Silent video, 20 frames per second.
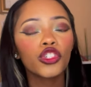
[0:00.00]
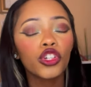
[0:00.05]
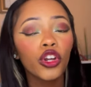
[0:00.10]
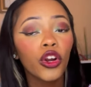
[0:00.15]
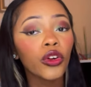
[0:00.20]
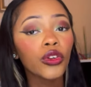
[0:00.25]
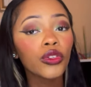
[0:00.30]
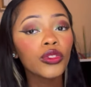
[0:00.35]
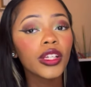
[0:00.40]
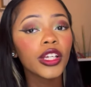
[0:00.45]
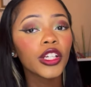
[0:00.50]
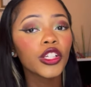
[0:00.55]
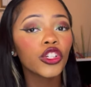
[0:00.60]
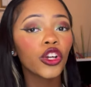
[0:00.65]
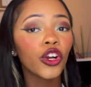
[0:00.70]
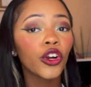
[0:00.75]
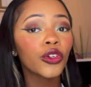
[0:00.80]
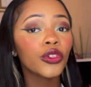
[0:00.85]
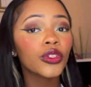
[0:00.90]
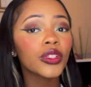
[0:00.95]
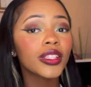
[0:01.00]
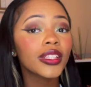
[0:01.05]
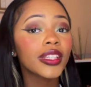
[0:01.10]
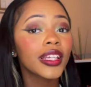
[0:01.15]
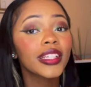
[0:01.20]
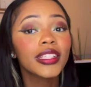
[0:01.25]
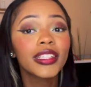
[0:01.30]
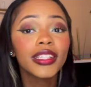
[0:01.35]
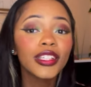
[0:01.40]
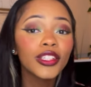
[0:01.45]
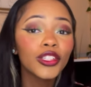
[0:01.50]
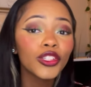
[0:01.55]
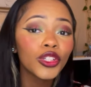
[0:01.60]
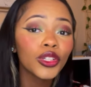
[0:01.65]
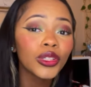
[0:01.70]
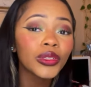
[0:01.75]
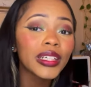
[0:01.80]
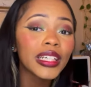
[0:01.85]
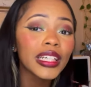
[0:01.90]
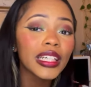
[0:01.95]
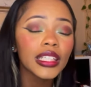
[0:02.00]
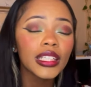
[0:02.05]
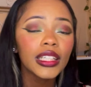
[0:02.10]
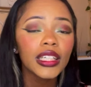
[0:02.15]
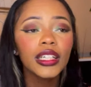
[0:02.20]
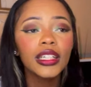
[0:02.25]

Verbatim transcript: Charles like Charles thinks he's doing,